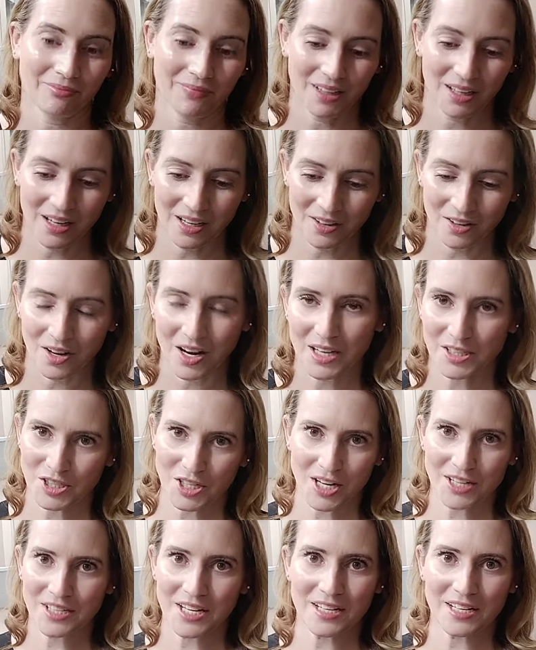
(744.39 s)
I don't know. I
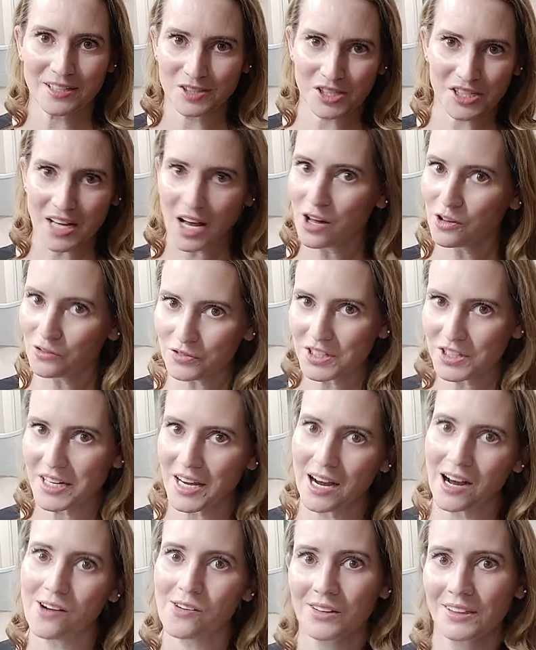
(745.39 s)
started taking a selfie
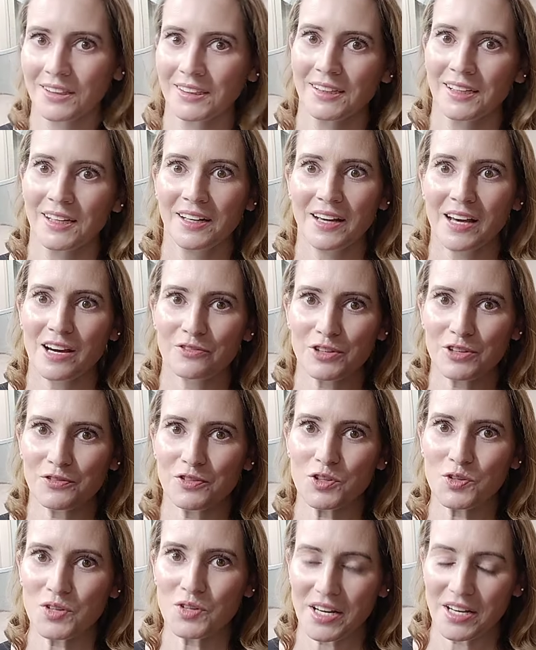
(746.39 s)
now every
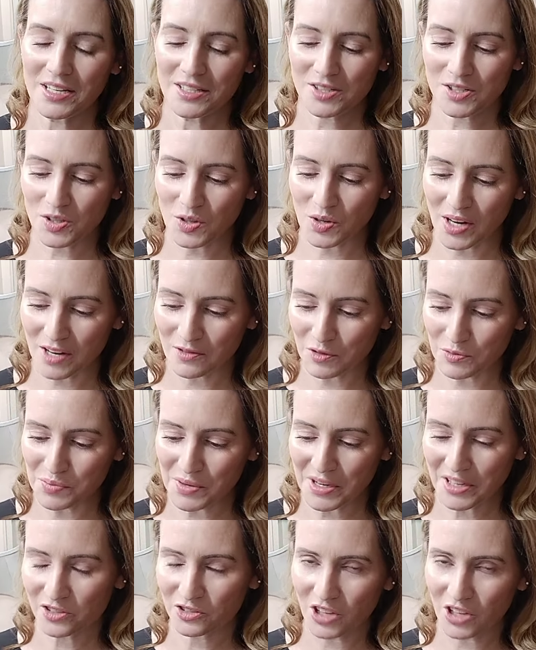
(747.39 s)
few days, so I have a
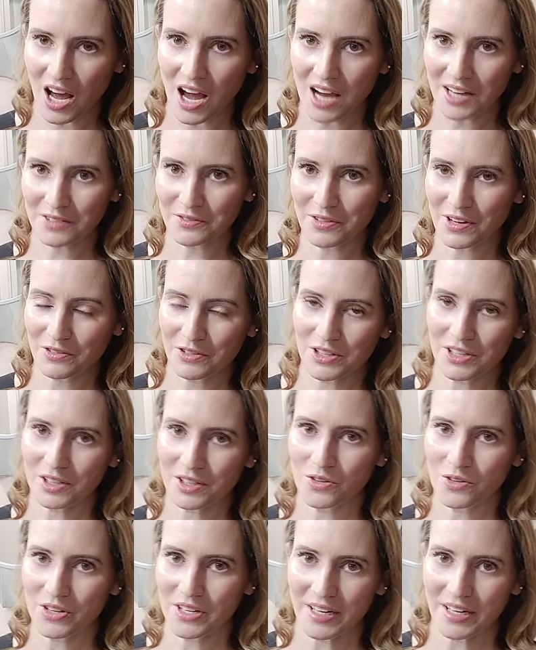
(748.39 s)
better log of everything
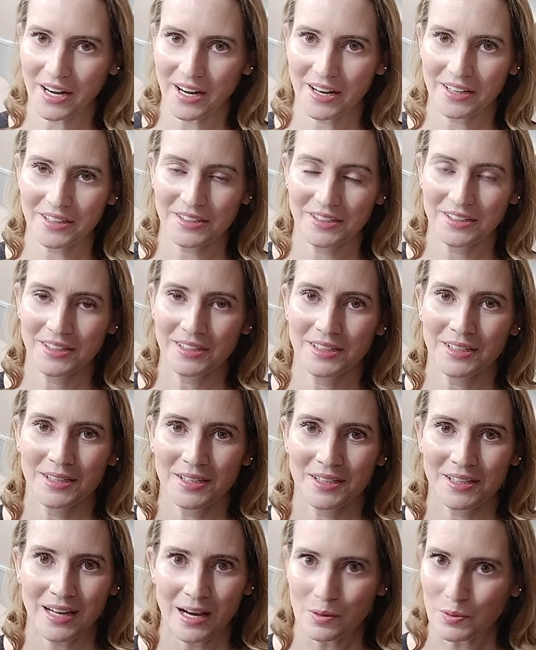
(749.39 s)
going on.
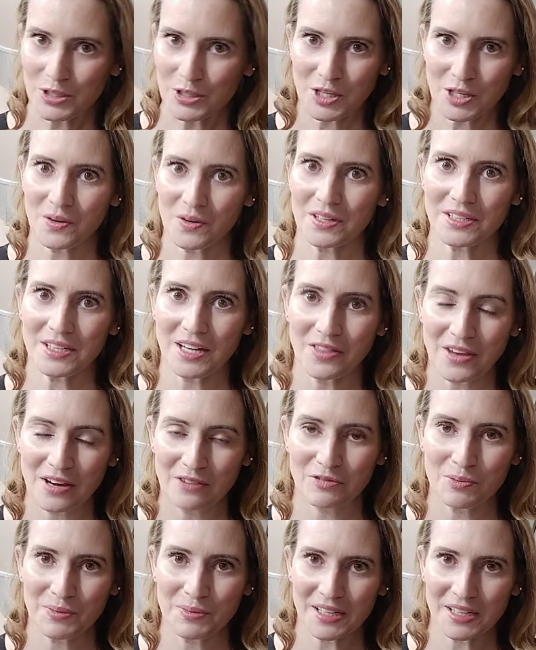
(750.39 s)
I wish I would have done that
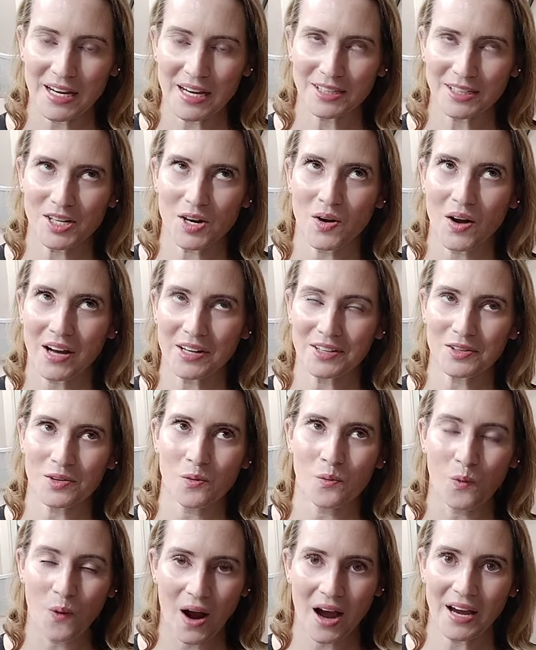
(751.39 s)
from the get-go. I don't know
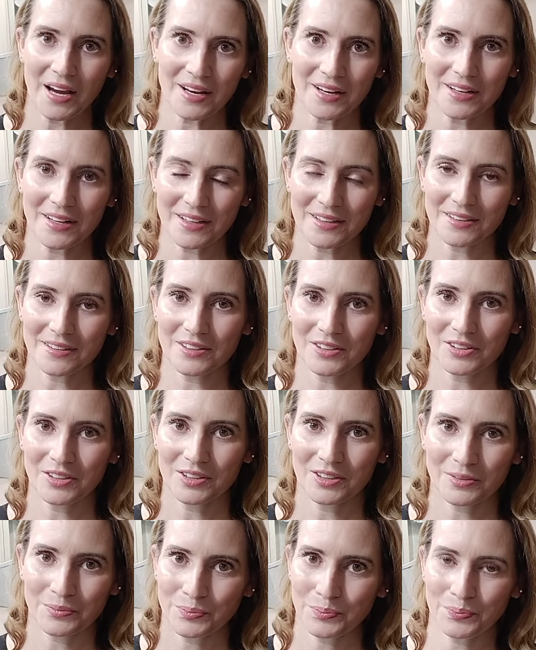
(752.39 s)
why I didn't.
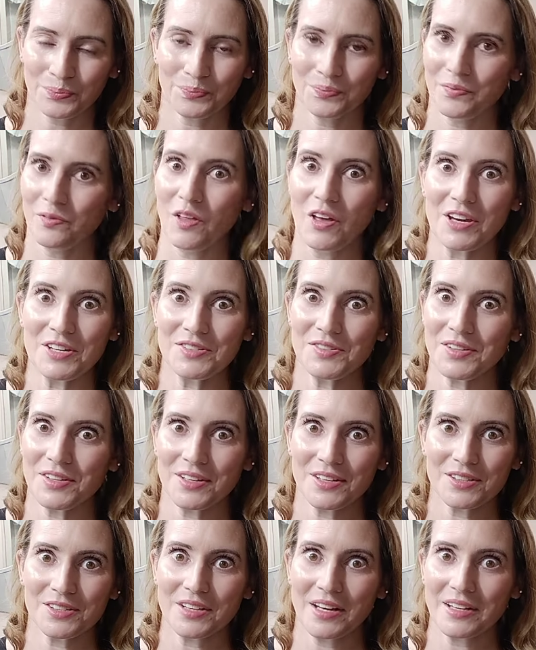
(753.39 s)

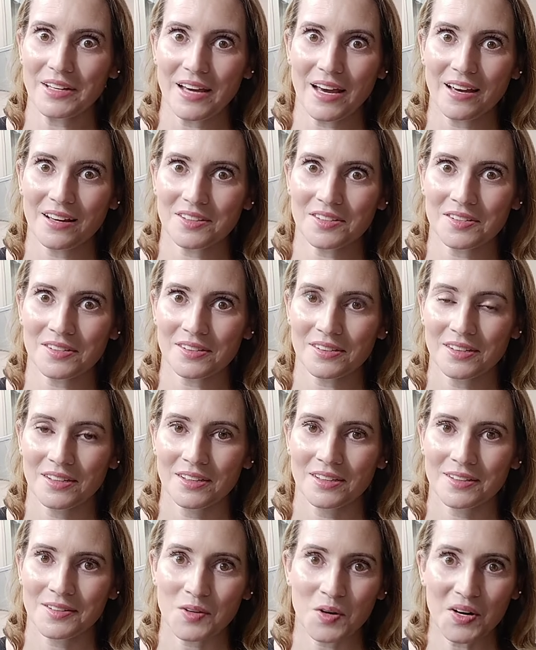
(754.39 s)
Laziness, I guess.
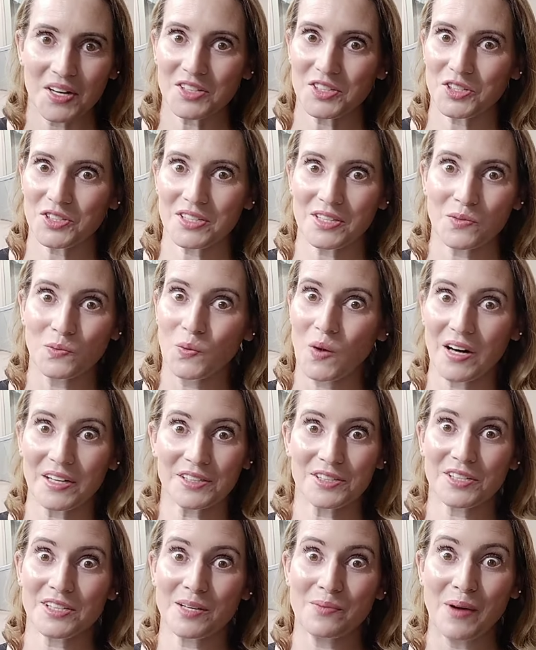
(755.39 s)
Or I just didn't want to
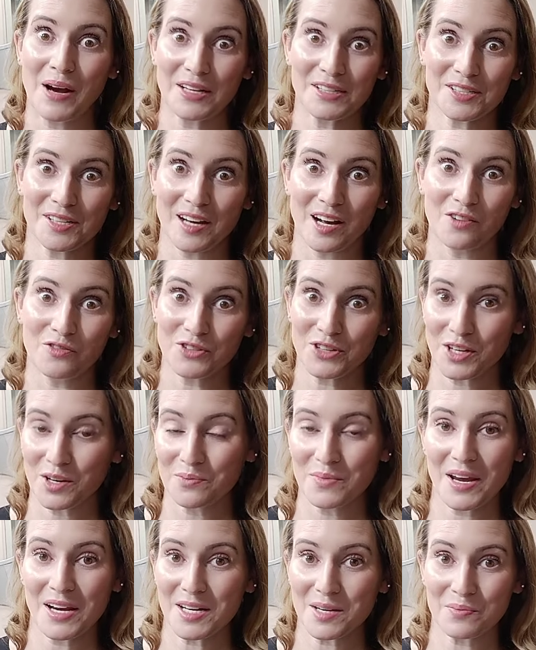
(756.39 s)
see myself without
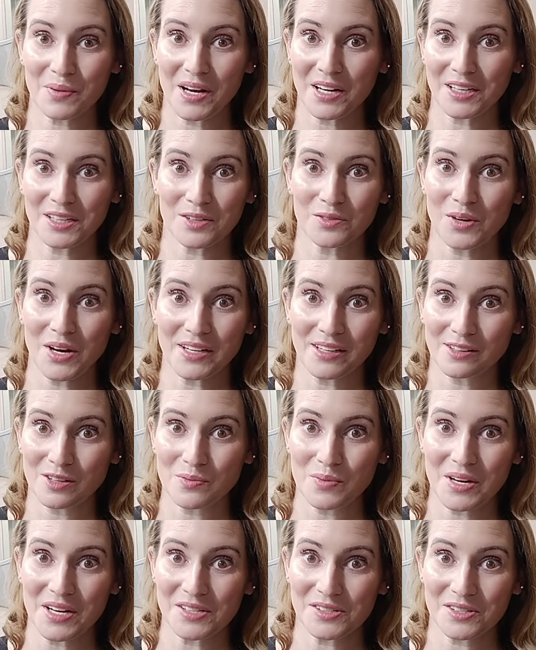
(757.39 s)
makeup on on a regular
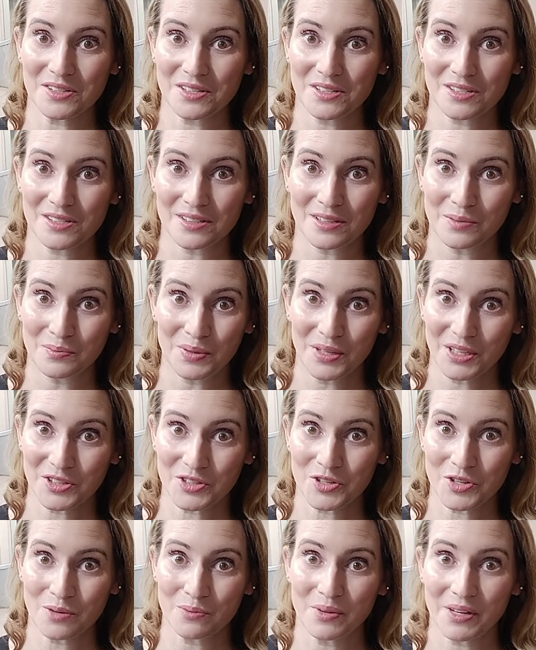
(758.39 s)
basis in a
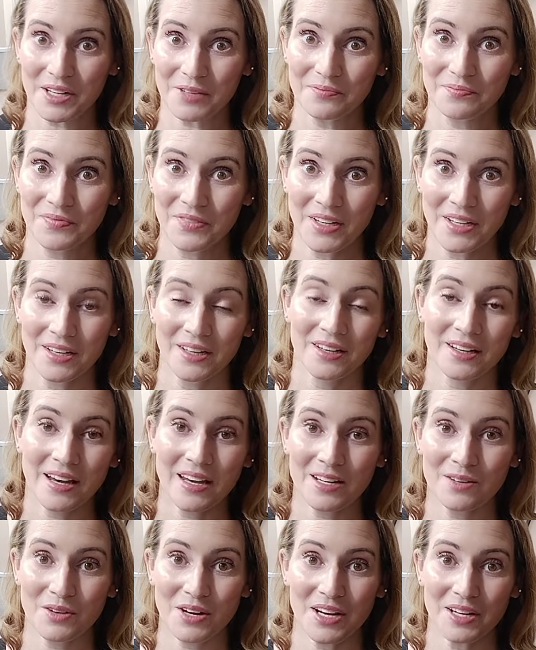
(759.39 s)
picture. But
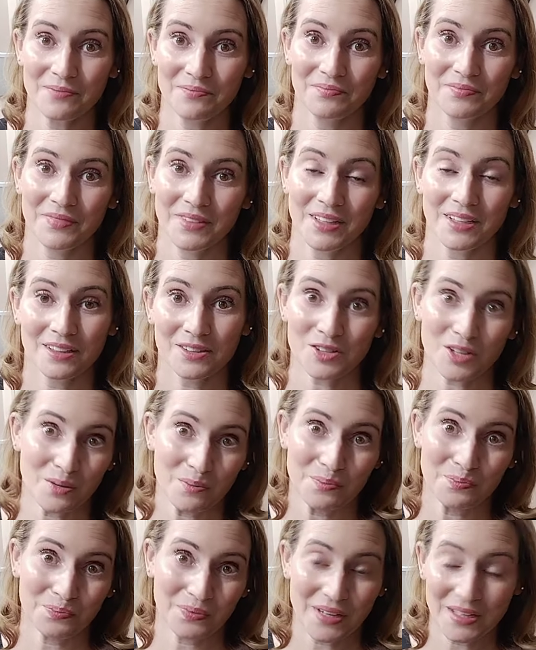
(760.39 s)
anyway, so
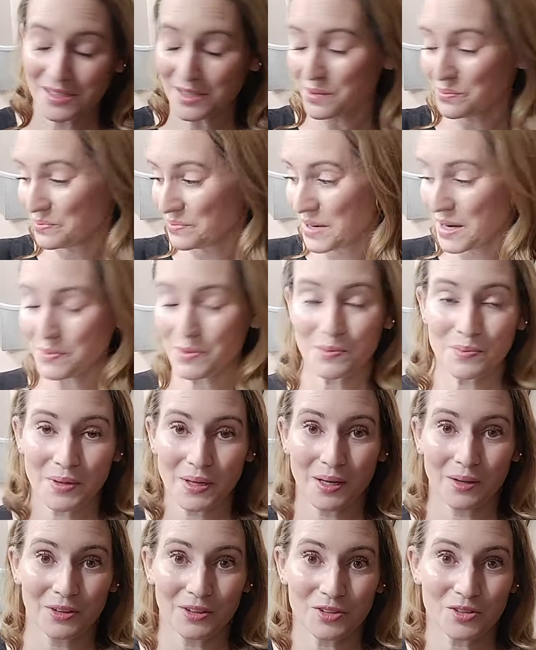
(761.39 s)
I guess I'll maybe be
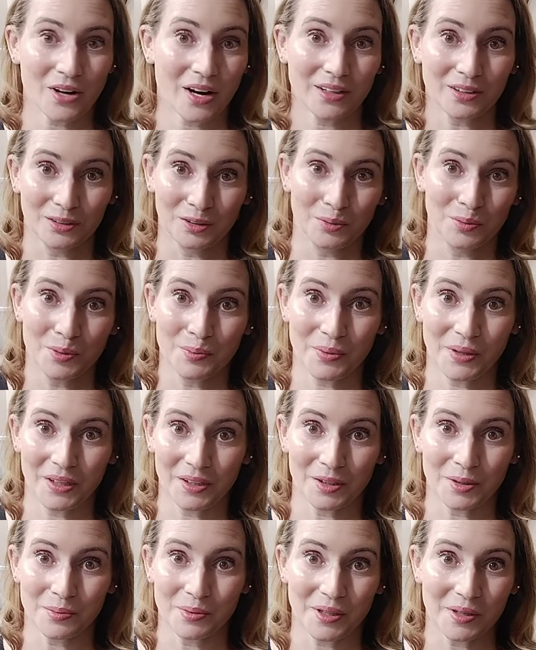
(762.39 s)
able to track a little bit
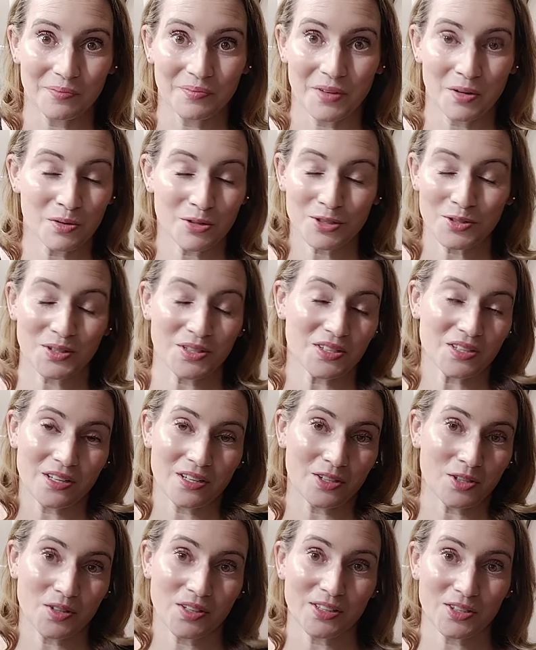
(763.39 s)
better. But I wish I would have
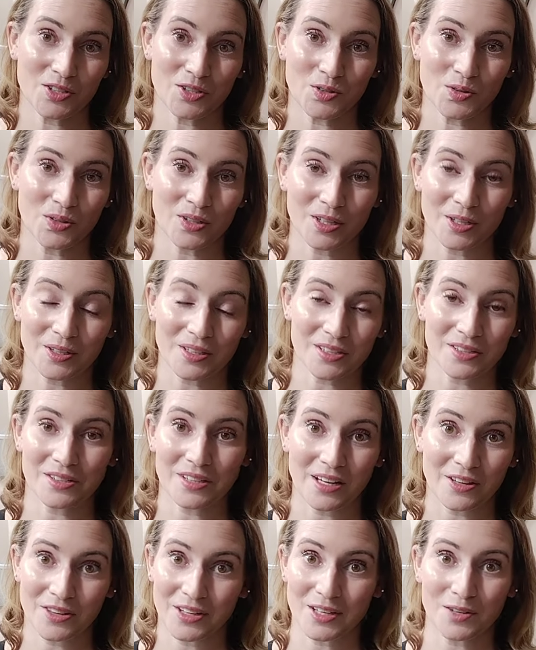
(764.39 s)
started doing it sooner because
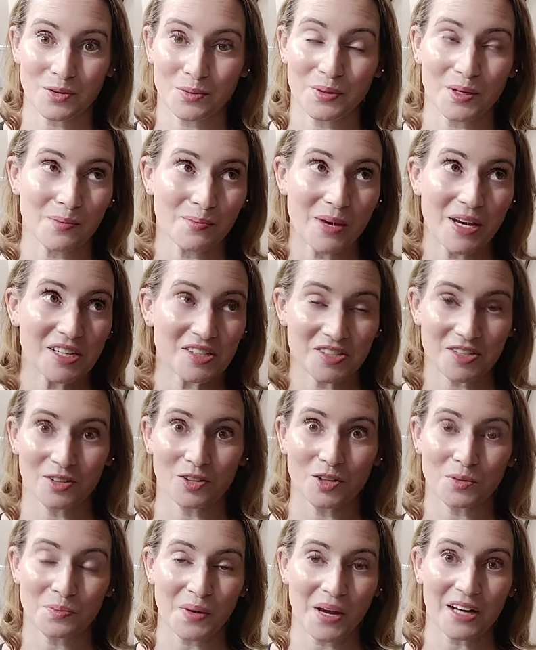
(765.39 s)
I think it would have been amazing to
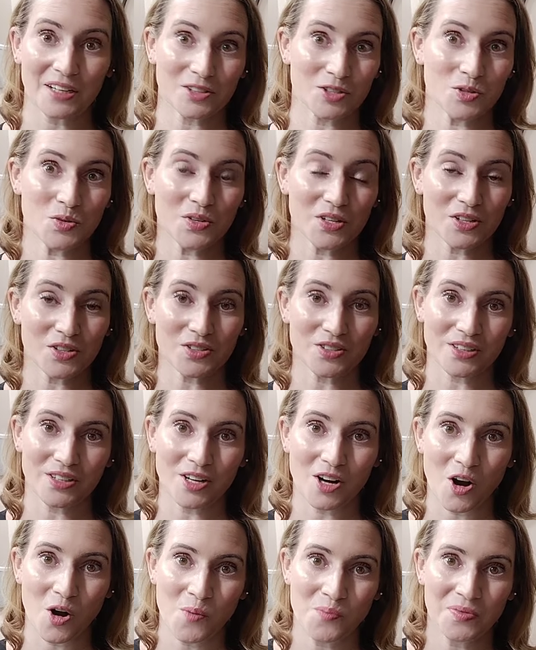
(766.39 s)
look back two years
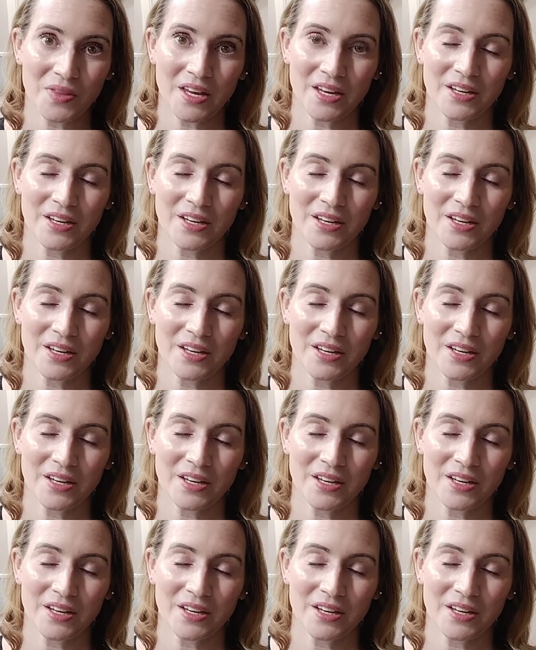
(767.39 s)
ago.